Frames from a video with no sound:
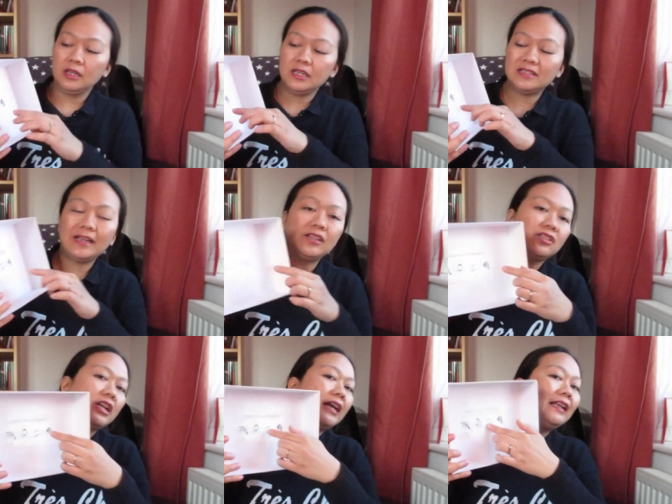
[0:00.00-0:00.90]
it's like a
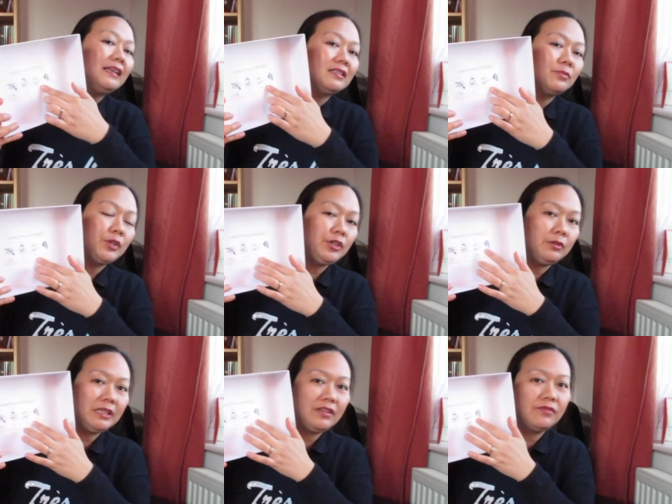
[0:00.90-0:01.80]
checklist where you
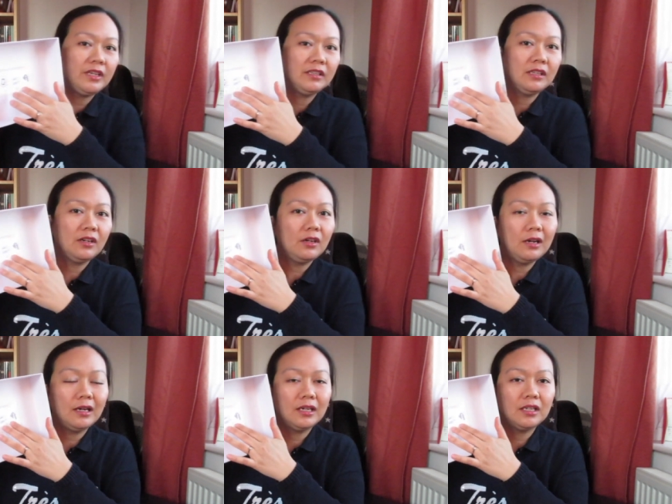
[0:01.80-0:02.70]
leave it
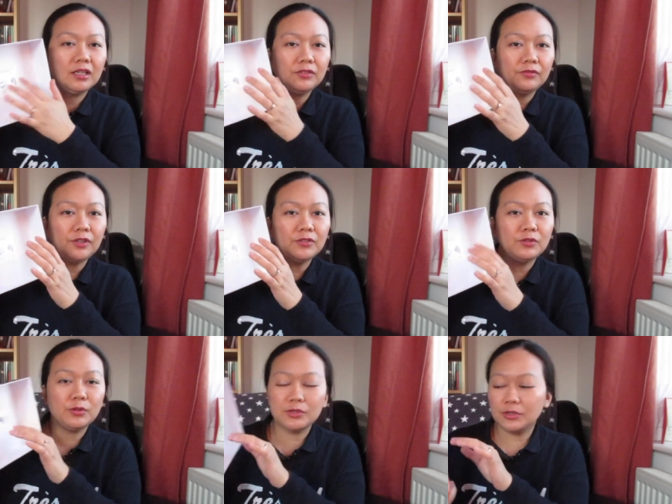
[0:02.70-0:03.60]
at the
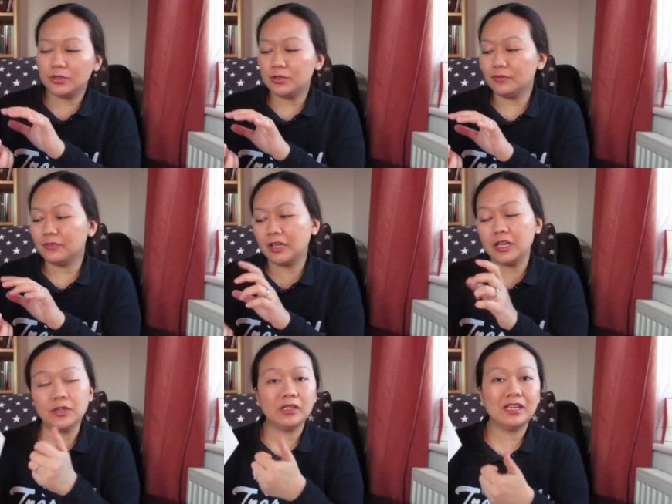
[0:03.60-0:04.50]
front door so you don't
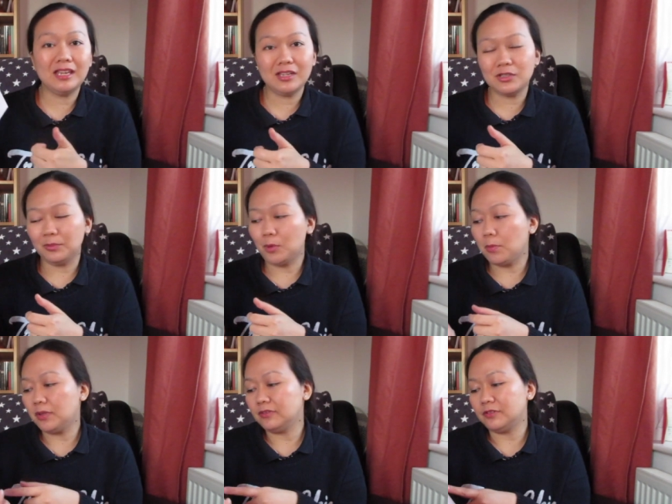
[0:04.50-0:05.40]
forget your keys, your
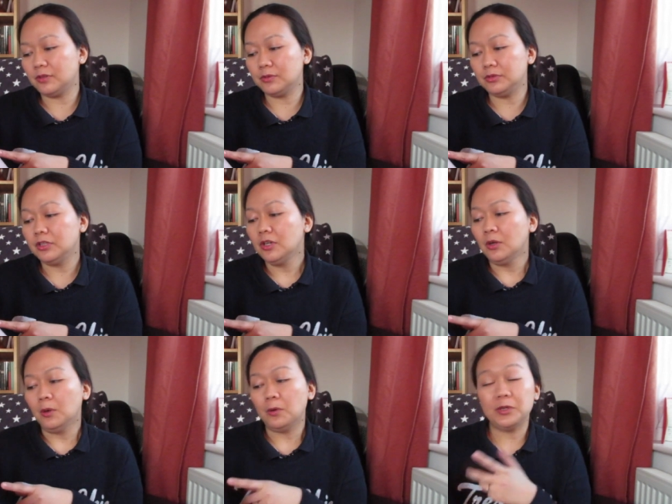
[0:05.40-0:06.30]
mobile phone,
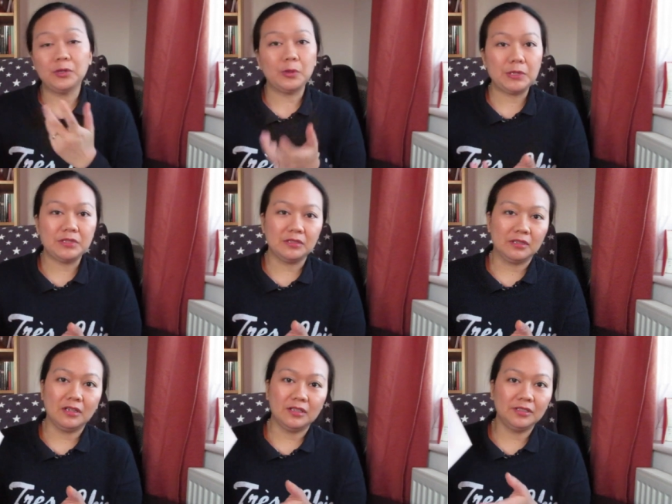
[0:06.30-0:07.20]
or your Oyster
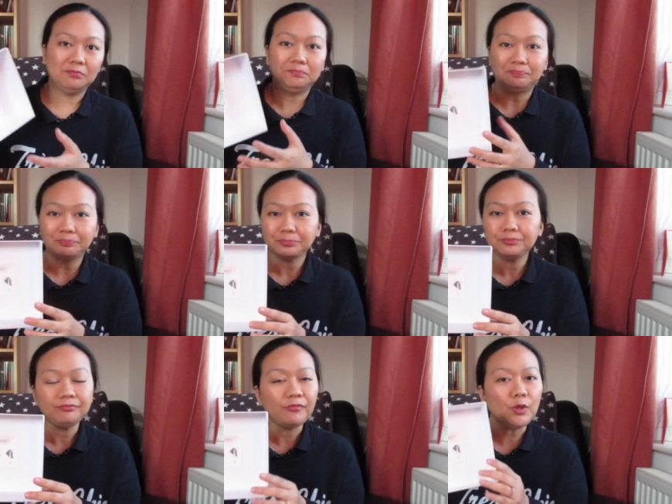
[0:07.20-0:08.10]
card,
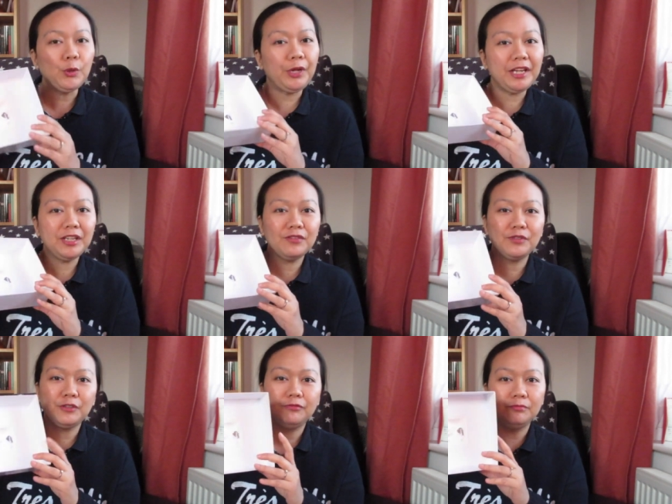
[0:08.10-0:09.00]
or any
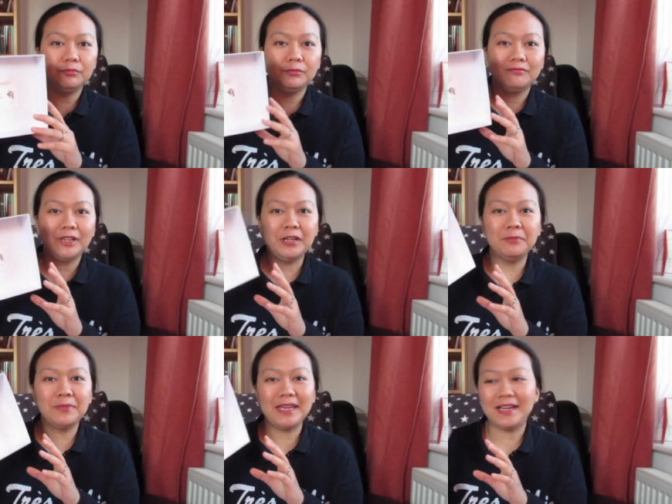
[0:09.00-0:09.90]
of your
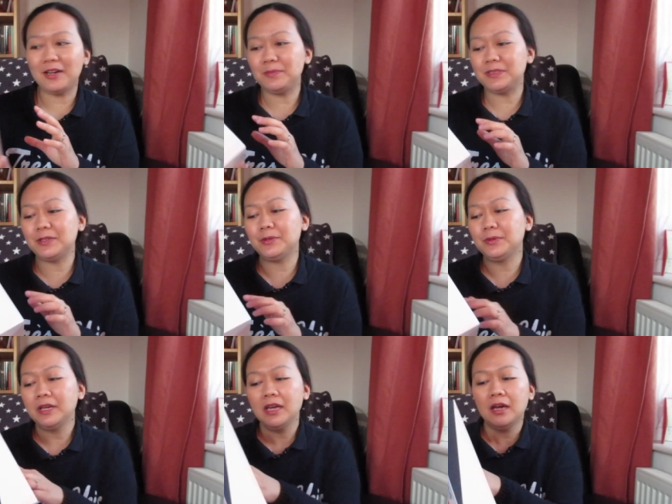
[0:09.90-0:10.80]
makeup.
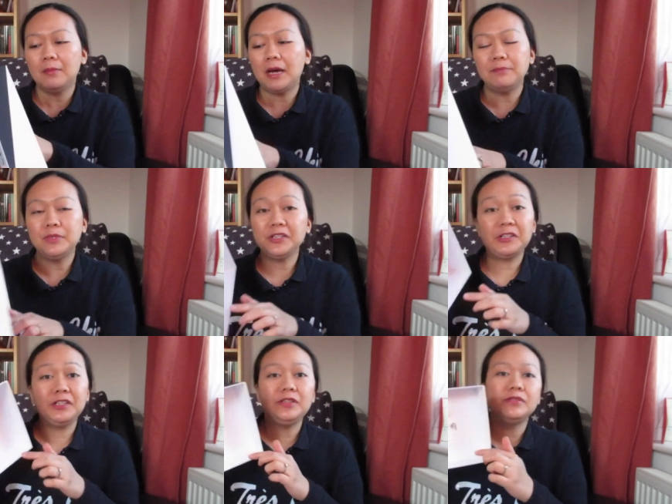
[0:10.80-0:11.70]
So but I'm not
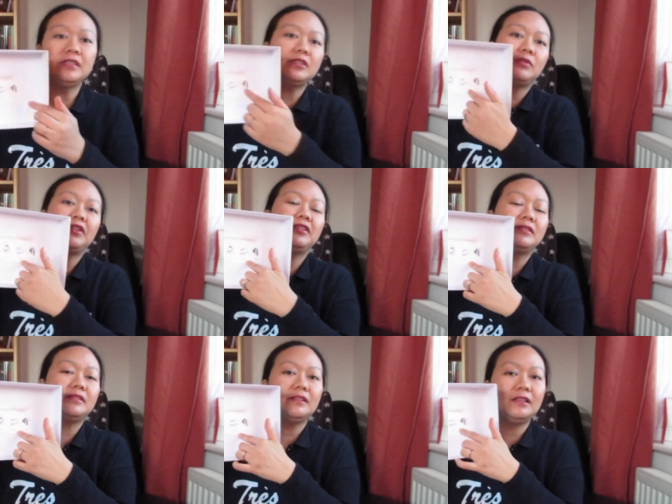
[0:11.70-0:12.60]
gonna use that, so I
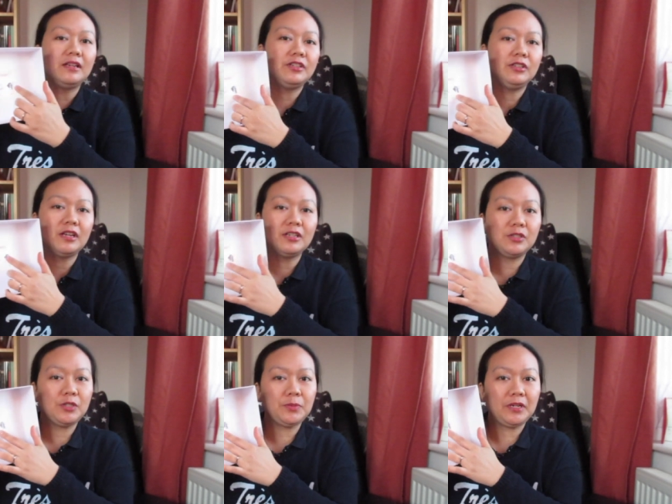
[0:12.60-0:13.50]
just stick
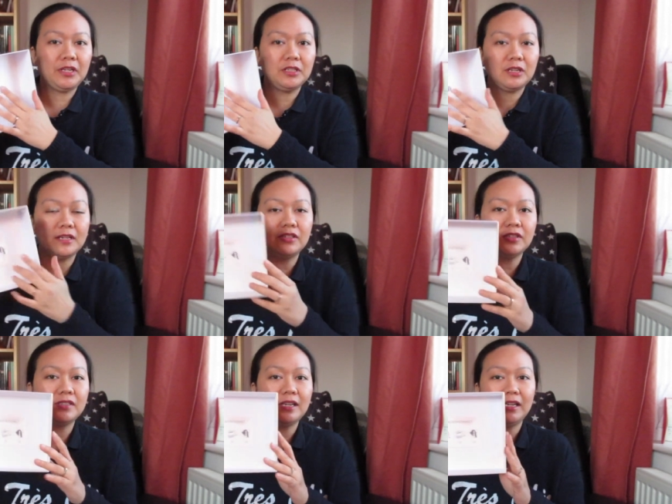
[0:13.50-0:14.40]
it
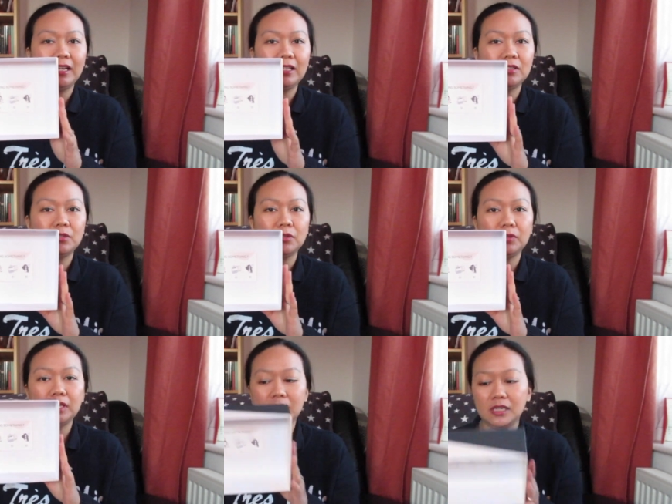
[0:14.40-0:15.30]
into
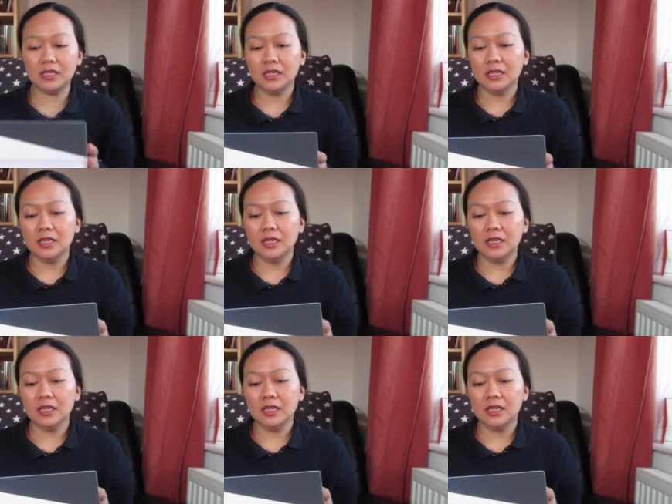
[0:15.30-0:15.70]
the